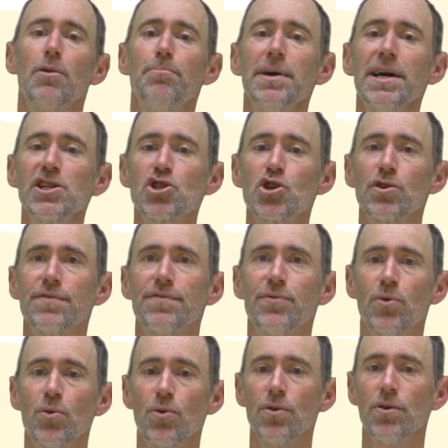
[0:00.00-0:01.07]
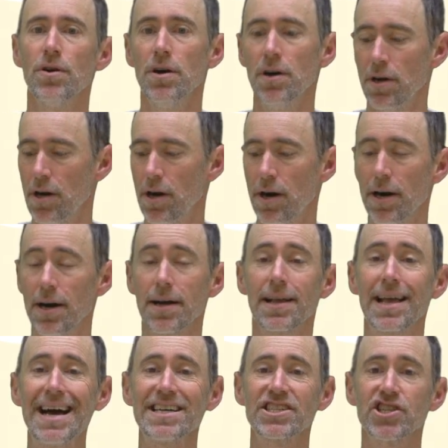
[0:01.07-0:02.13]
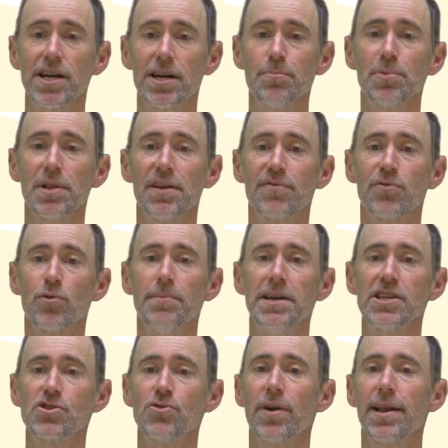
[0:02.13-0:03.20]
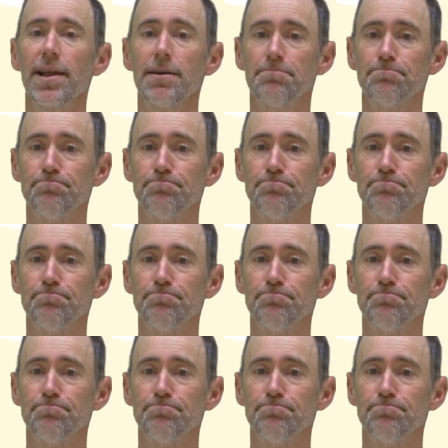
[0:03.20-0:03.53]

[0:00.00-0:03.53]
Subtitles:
picture for gas giant planet formation right now.